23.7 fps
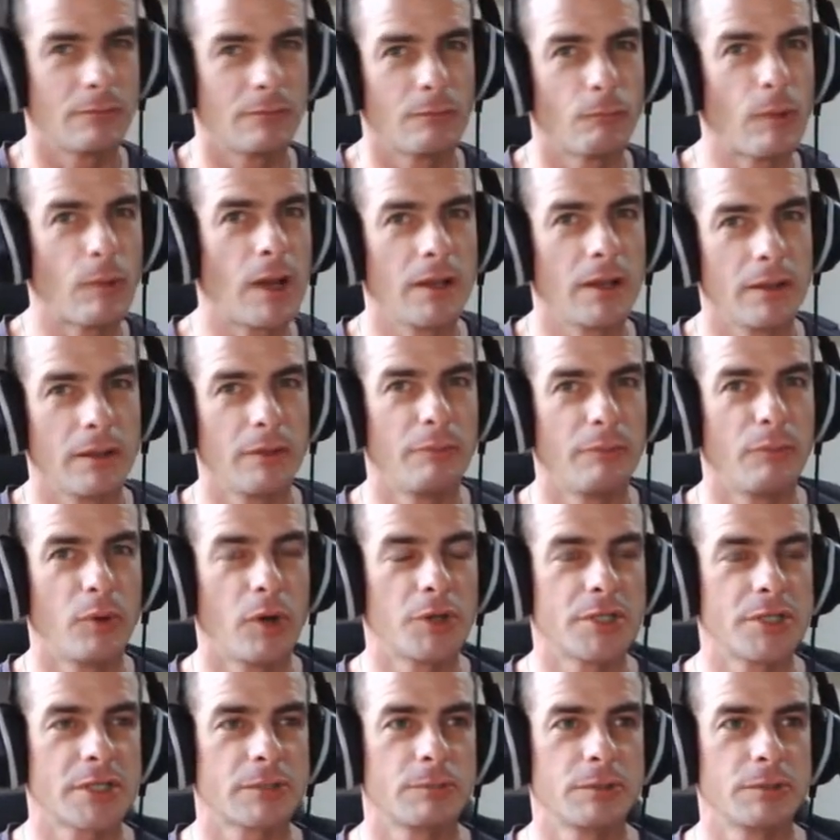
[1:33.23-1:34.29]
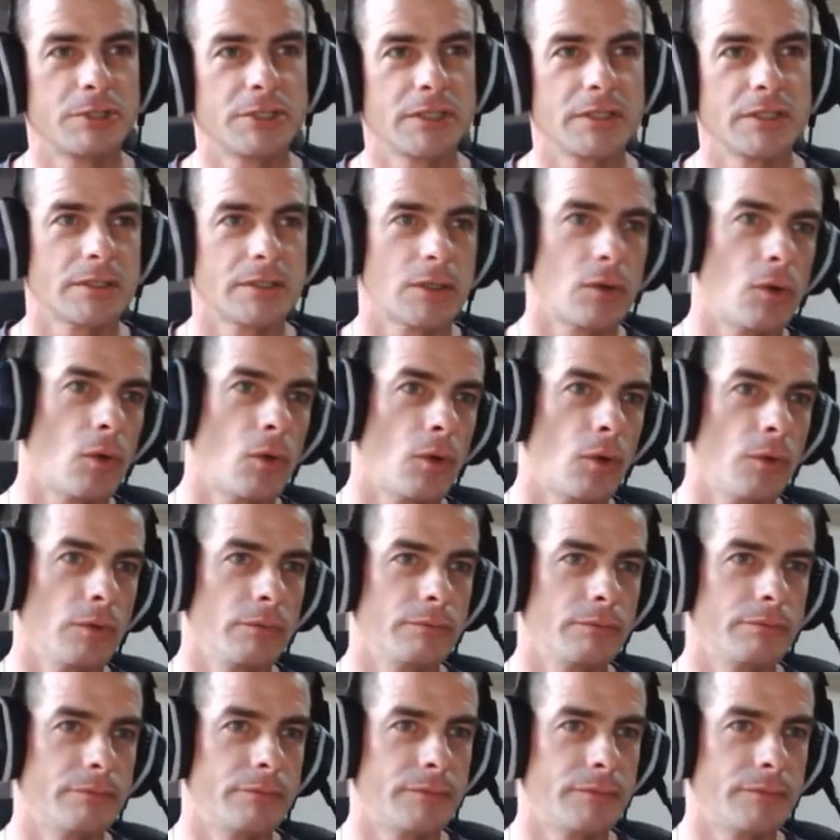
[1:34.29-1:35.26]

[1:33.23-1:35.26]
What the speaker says: the project which I've called